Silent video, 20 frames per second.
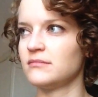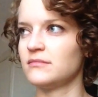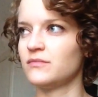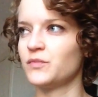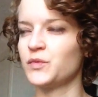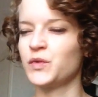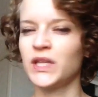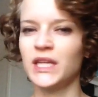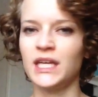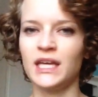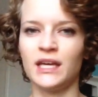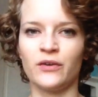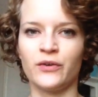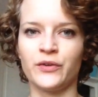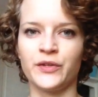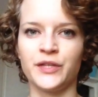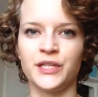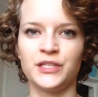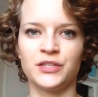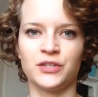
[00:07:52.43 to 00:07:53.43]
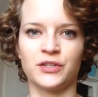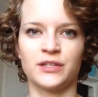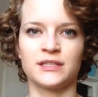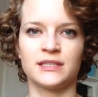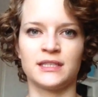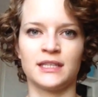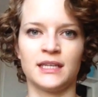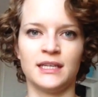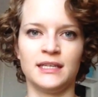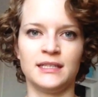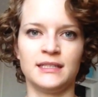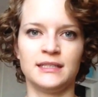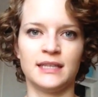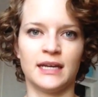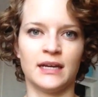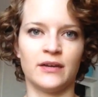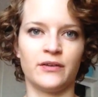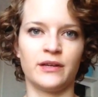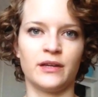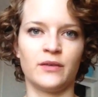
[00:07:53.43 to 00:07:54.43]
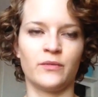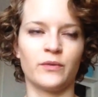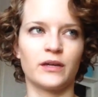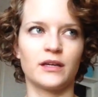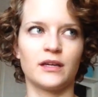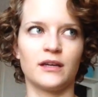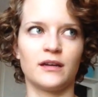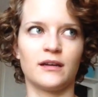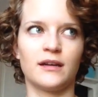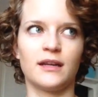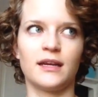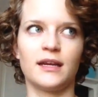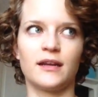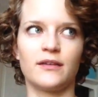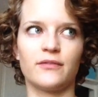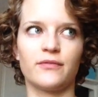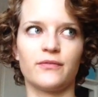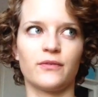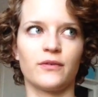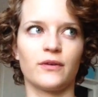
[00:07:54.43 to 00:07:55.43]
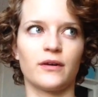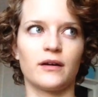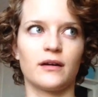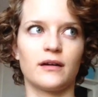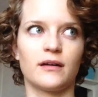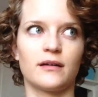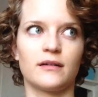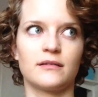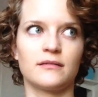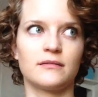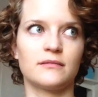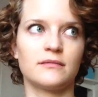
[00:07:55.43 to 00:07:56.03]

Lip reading: really, it only took sitting down and working on it for